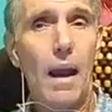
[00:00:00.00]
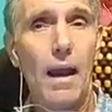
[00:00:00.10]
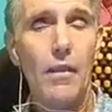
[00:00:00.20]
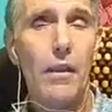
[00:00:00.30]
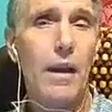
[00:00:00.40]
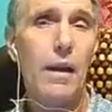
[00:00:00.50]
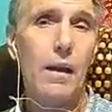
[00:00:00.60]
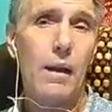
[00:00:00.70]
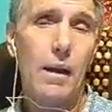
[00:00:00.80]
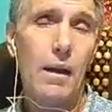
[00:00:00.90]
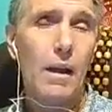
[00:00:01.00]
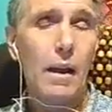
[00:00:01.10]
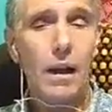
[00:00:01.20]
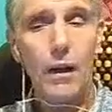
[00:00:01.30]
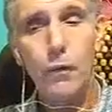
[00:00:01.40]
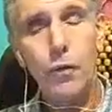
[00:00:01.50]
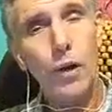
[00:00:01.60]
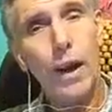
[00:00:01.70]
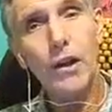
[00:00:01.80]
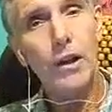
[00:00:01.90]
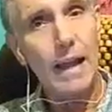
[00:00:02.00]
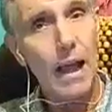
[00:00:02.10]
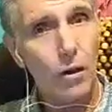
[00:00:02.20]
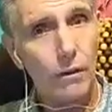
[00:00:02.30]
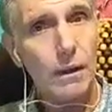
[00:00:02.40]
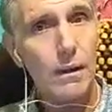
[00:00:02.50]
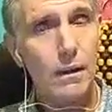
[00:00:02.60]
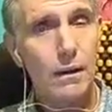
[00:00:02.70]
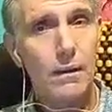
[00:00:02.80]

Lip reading: And then if you ate a lot of it,